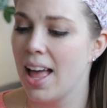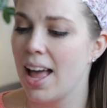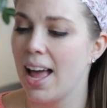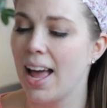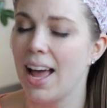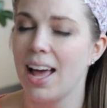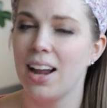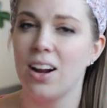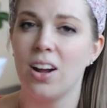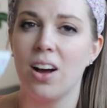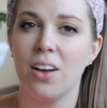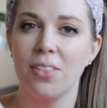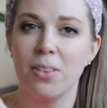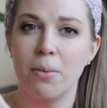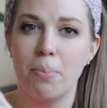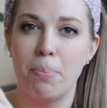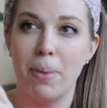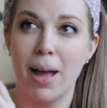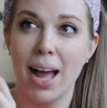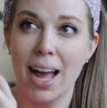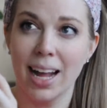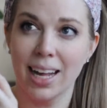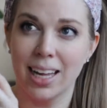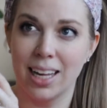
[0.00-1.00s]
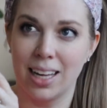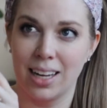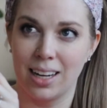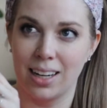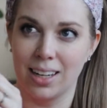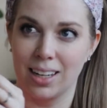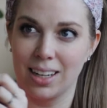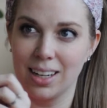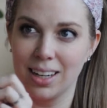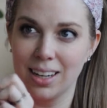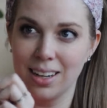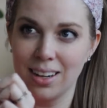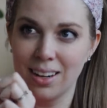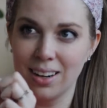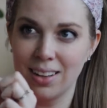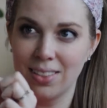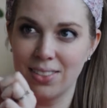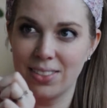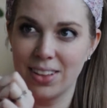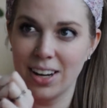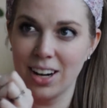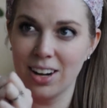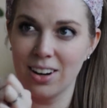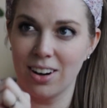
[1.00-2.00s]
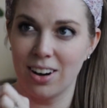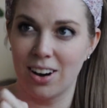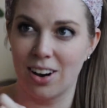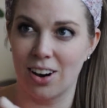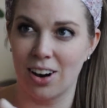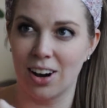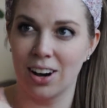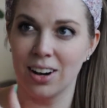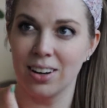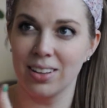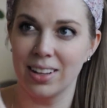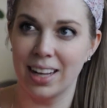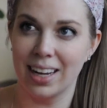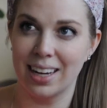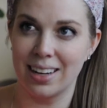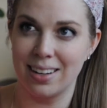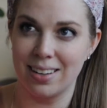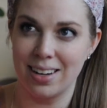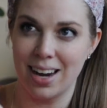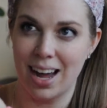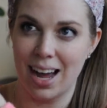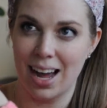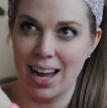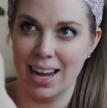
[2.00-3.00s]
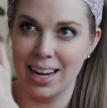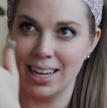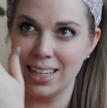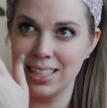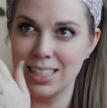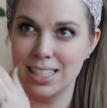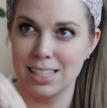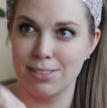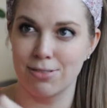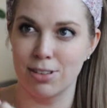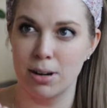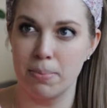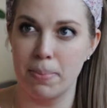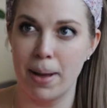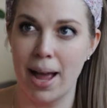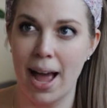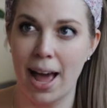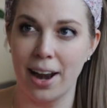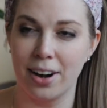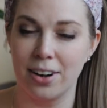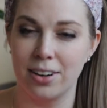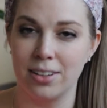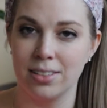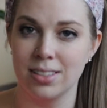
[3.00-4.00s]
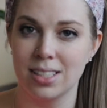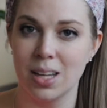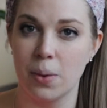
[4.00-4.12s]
And on the back here, there are like 9 different patterns,